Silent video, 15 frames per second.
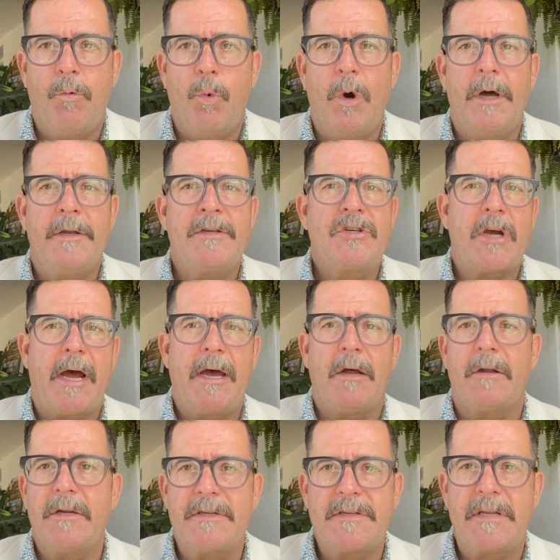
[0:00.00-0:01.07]
one
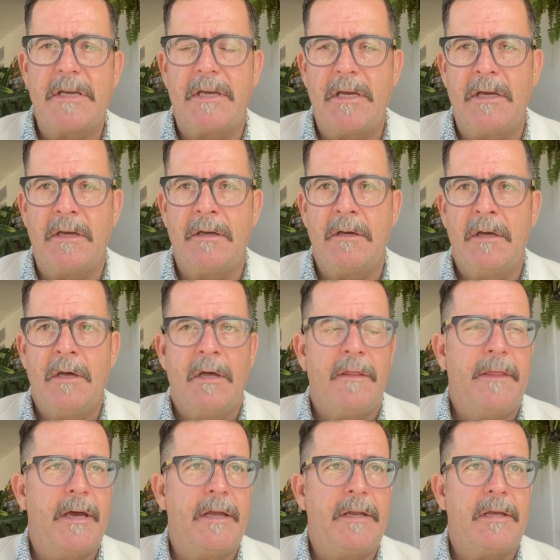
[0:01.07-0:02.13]
child is thinking
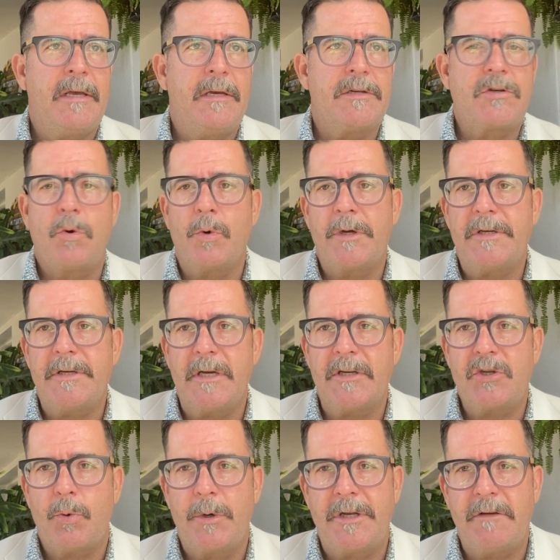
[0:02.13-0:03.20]
that he is going to get
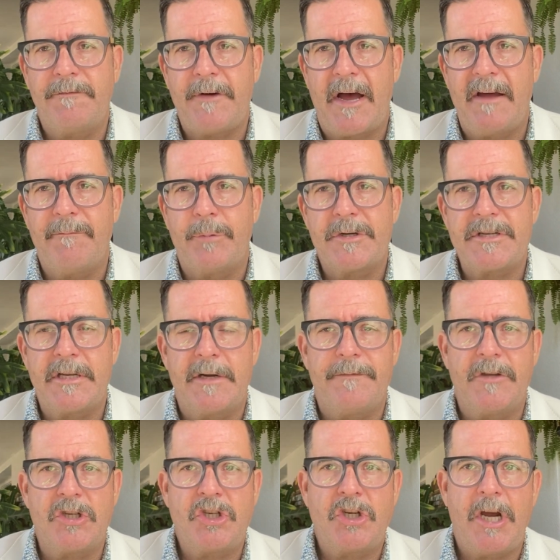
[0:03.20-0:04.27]
25% of
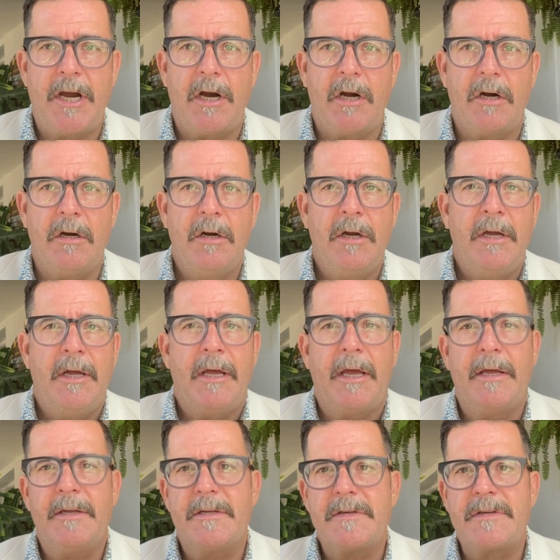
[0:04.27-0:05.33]
the share
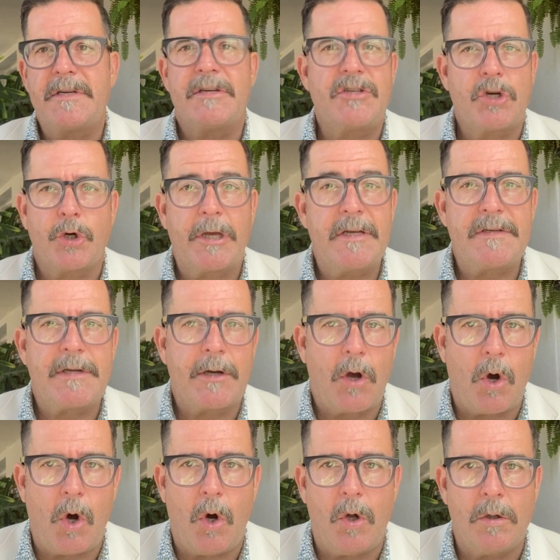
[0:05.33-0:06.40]
and his sister gets it
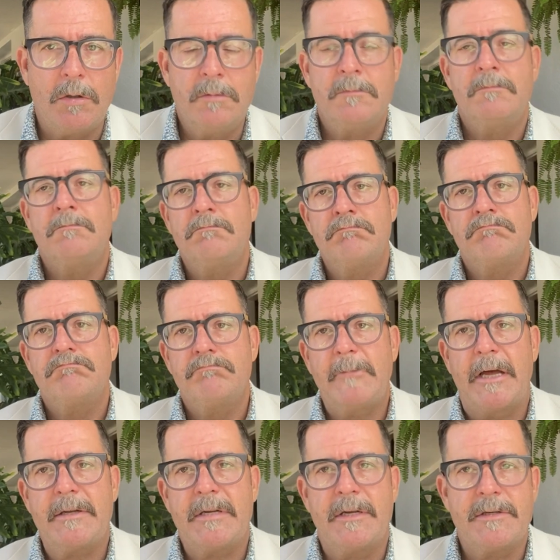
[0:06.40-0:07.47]
all,
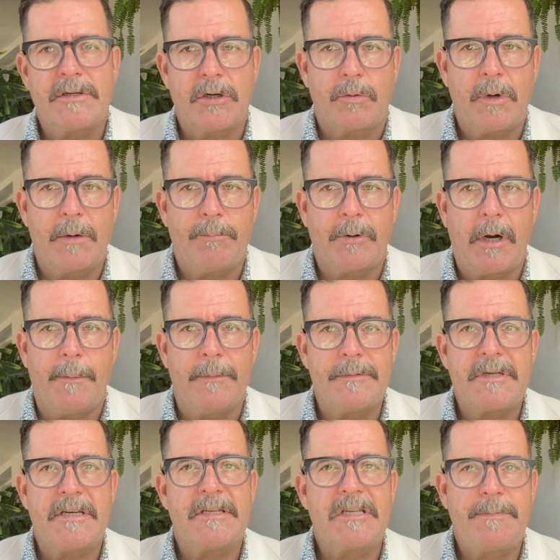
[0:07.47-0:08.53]
that tends to create problems,
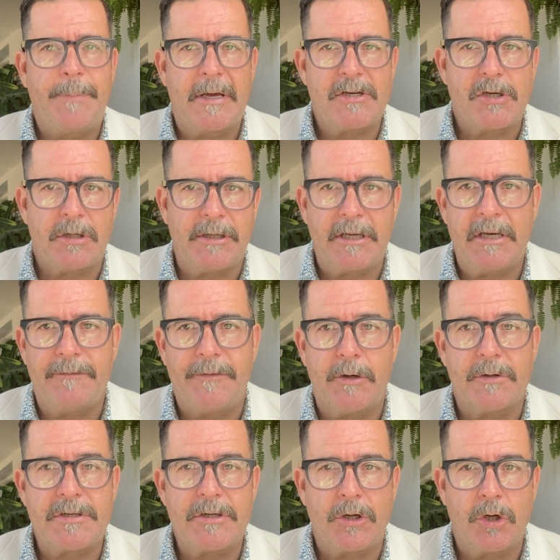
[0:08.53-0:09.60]
especially if there
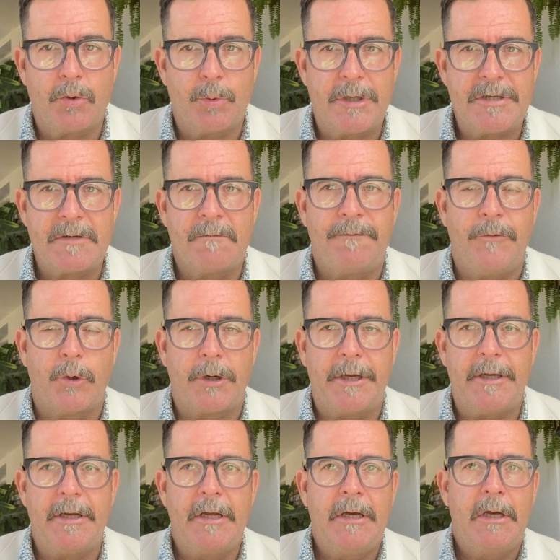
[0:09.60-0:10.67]
isn't a good reason for
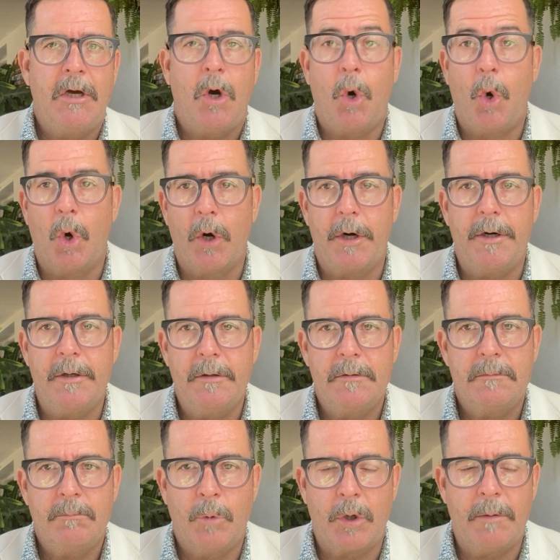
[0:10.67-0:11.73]
it, or
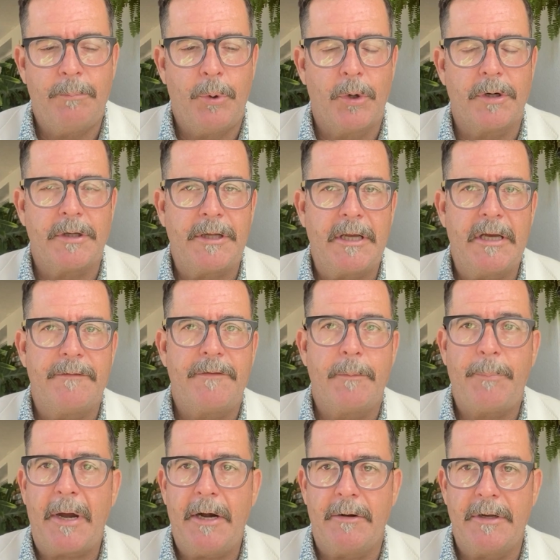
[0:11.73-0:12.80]
more importantly, if the
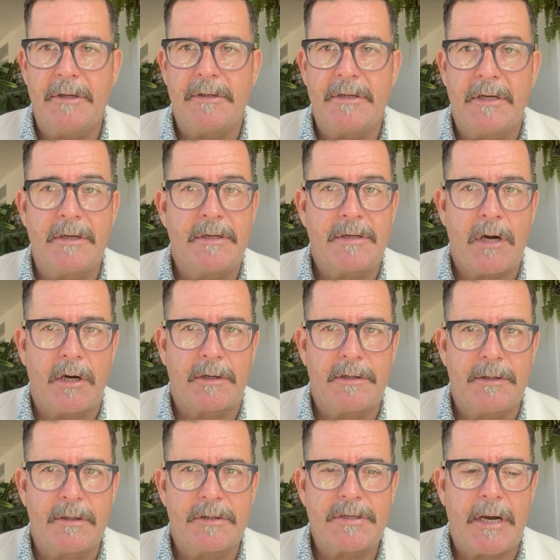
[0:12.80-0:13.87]
parent didn't talk to
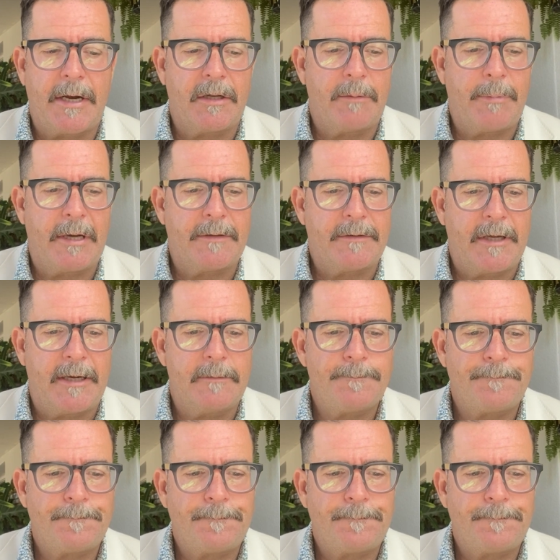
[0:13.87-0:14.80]
their child about that.